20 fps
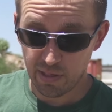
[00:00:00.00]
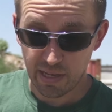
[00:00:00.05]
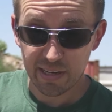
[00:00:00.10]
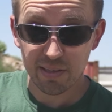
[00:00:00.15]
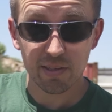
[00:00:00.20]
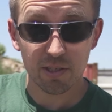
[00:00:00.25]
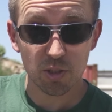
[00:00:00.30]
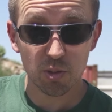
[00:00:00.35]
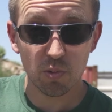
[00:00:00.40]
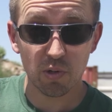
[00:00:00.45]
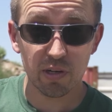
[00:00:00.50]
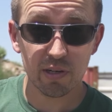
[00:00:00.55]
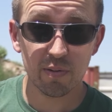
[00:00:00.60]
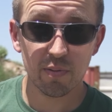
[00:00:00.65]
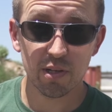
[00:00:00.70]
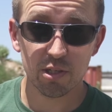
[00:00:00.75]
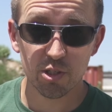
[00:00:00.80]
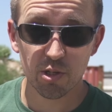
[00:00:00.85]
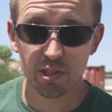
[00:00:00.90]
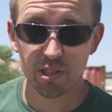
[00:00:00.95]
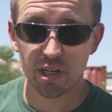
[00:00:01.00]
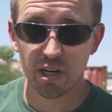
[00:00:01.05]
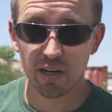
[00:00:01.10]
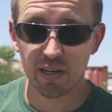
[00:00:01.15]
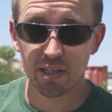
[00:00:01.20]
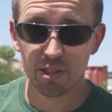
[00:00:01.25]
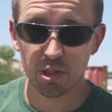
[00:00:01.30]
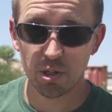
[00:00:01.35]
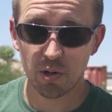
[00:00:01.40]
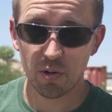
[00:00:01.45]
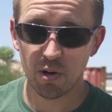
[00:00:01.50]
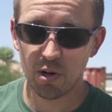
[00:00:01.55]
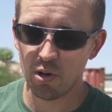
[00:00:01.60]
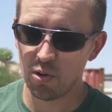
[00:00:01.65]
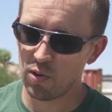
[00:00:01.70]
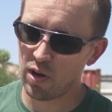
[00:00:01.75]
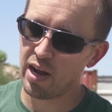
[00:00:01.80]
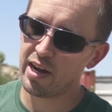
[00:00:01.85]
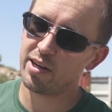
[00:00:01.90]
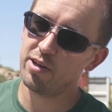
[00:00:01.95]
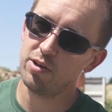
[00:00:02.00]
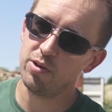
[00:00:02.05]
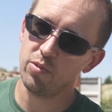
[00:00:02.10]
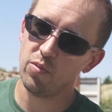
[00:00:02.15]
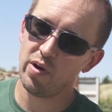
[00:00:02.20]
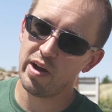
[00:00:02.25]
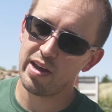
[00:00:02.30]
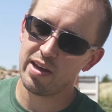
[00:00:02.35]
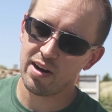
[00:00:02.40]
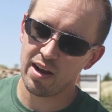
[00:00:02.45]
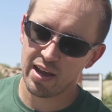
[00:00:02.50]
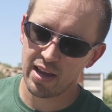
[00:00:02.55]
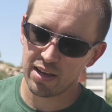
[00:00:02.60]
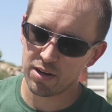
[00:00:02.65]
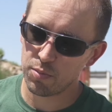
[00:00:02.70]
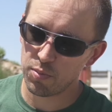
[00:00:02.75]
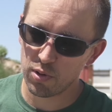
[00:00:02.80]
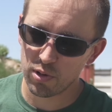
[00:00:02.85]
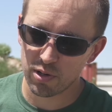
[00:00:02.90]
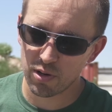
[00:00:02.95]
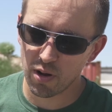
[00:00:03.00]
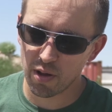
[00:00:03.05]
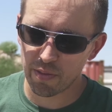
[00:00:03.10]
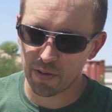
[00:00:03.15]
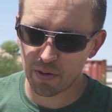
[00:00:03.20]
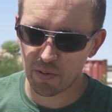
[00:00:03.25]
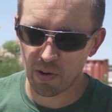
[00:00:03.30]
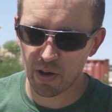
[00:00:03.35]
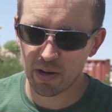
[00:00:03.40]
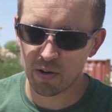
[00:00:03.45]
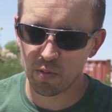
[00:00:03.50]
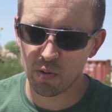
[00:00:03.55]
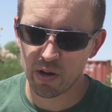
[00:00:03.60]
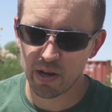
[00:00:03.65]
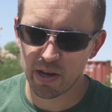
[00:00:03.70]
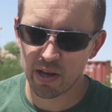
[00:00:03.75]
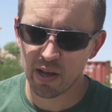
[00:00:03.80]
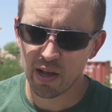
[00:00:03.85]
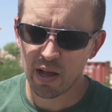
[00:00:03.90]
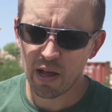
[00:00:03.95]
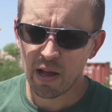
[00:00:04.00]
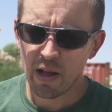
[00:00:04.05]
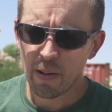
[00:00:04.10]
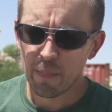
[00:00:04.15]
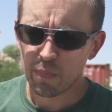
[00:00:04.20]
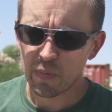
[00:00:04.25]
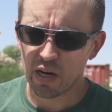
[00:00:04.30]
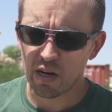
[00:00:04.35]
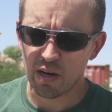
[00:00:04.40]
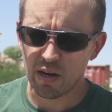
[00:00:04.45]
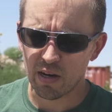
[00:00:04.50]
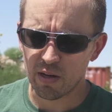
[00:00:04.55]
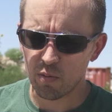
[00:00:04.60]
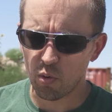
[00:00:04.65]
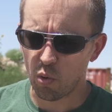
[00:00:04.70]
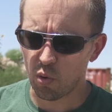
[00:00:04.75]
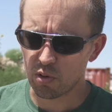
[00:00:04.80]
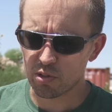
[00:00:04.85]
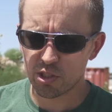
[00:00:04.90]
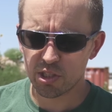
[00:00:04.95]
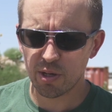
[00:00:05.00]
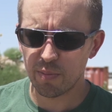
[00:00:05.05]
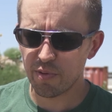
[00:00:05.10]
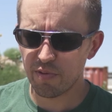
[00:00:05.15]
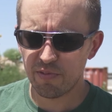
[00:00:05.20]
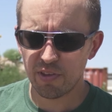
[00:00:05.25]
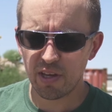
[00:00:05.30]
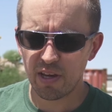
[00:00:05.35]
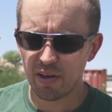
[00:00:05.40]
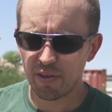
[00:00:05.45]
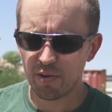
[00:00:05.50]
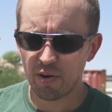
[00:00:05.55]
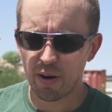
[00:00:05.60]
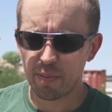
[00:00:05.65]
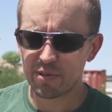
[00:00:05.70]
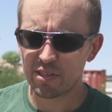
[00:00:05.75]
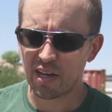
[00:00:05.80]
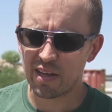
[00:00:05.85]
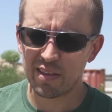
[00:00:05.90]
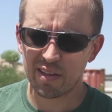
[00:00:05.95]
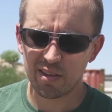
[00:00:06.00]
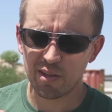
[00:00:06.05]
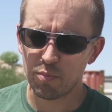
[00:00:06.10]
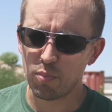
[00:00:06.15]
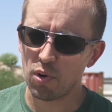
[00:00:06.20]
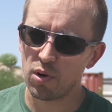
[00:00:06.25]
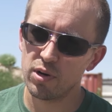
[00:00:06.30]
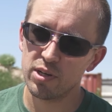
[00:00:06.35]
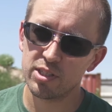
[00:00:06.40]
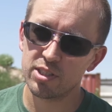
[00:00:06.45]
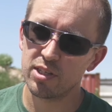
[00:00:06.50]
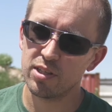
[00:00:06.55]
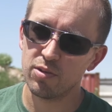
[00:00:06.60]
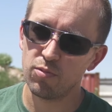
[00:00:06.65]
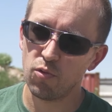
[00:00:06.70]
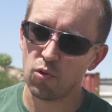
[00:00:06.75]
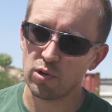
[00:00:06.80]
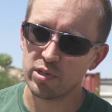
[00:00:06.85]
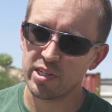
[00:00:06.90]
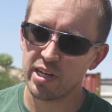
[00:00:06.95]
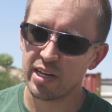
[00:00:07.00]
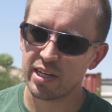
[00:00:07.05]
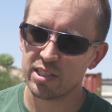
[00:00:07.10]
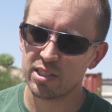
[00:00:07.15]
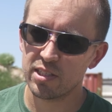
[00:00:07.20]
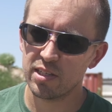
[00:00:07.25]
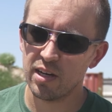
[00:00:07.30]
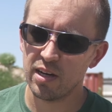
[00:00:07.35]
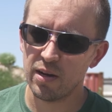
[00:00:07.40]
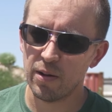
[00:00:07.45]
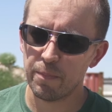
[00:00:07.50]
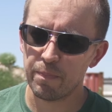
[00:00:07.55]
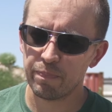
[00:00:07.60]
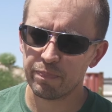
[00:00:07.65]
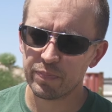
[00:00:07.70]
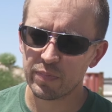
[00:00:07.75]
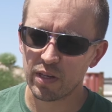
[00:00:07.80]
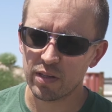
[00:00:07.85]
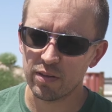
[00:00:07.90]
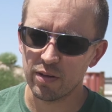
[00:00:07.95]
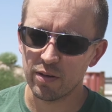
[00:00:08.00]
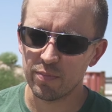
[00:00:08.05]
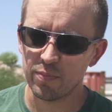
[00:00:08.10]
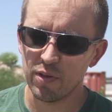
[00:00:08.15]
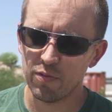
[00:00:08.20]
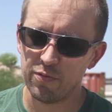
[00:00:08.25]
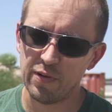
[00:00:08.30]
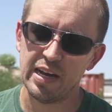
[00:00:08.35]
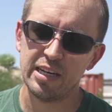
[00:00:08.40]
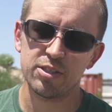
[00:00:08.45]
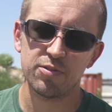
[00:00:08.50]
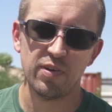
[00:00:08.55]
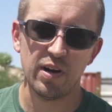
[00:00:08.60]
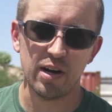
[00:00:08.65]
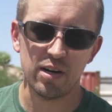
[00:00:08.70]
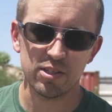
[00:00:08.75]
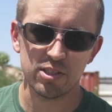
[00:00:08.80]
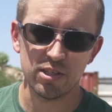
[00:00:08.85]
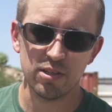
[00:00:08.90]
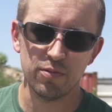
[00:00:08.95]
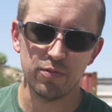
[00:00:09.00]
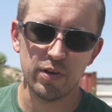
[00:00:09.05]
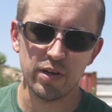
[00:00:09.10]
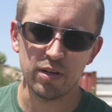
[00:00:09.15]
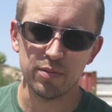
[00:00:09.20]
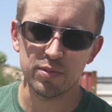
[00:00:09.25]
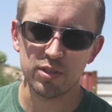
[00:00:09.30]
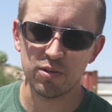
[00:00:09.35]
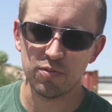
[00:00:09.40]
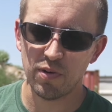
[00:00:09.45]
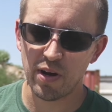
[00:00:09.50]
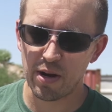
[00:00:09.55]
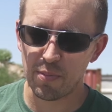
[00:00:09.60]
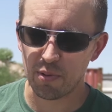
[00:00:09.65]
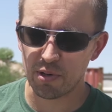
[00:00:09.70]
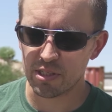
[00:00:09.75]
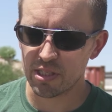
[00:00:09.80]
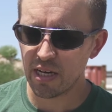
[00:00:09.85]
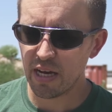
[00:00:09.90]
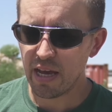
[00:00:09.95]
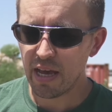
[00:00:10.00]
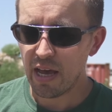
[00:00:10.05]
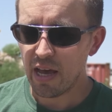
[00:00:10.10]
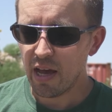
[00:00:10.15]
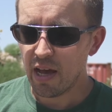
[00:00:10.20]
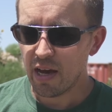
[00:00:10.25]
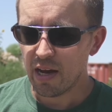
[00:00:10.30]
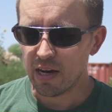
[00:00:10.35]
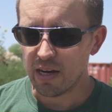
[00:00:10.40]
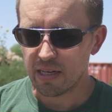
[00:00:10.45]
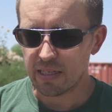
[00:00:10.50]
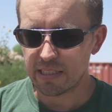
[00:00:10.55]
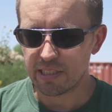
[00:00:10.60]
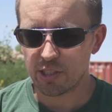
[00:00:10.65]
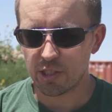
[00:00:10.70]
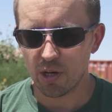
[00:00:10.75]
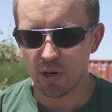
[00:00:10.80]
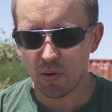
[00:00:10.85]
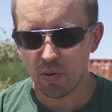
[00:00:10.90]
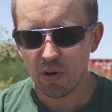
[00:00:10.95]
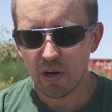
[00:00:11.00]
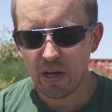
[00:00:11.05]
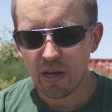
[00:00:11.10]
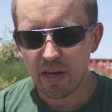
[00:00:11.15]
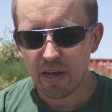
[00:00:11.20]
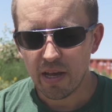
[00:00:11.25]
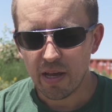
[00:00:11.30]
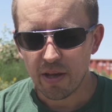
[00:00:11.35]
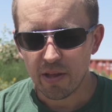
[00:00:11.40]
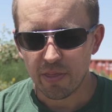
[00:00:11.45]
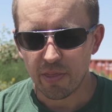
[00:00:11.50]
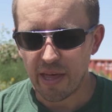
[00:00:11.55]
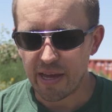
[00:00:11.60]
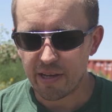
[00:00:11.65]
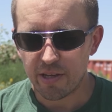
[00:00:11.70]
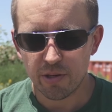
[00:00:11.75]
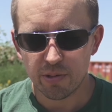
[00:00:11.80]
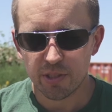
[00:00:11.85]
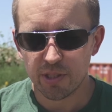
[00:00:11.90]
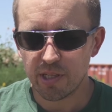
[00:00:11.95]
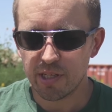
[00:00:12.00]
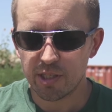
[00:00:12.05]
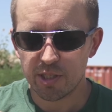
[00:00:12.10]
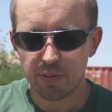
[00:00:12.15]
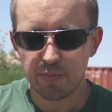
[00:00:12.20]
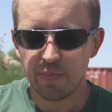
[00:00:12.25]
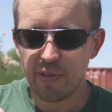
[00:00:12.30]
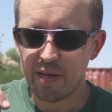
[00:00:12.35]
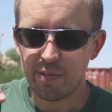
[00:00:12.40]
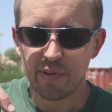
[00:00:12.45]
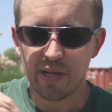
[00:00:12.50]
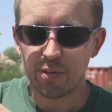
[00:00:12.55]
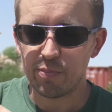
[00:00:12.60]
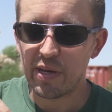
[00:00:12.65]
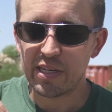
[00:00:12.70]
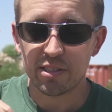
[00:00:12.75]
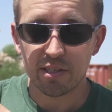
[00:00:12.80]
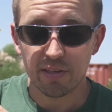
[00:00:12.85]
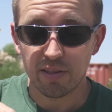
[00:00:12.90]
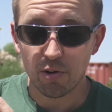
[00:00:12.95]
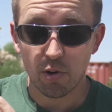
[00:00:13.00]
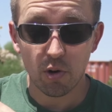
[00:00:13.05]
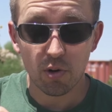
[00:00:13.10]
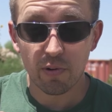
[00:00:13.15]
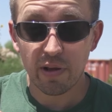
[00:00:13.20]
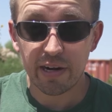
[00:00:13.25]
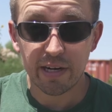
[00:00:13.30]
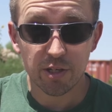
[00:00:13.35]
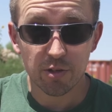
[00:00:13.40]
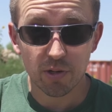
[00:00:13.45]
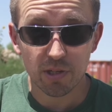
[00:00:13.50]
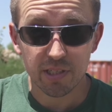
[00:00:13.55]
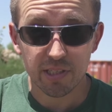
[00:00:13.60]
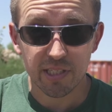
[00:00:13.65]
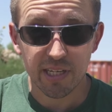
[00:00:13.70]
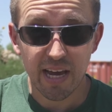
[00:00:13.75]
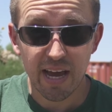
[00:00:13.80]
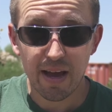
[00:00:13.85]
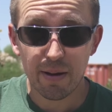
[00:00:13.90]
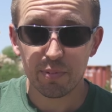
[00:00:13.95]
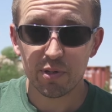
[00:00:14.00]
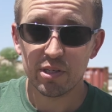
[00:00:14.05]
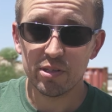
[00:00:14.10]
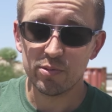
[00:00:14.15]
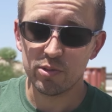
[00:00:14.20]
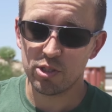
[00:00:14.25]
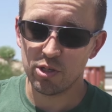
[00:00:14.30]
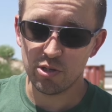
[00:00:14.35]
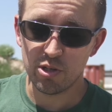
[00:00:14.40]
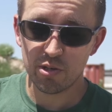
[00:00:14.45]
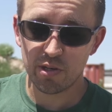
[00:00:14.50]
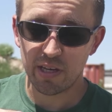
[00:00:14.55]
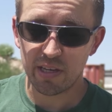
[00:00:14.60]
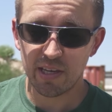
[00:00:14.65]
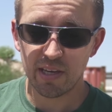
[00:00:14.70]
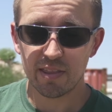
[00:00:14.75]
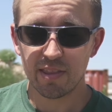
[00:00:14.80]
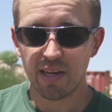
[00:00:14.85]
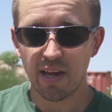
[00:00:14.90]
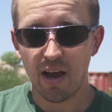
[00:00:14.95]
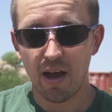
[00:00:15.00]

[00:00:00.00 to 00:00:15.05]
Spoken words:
like this one, the Trijicon SRO, I couldn't wait. I had to put it on there right away. Or some of the other optics, I think the Burris and the Vortex, the Fast Fires and the Venoms and Vipers. So they use this, basically they're already drilled and tapped, so you can get the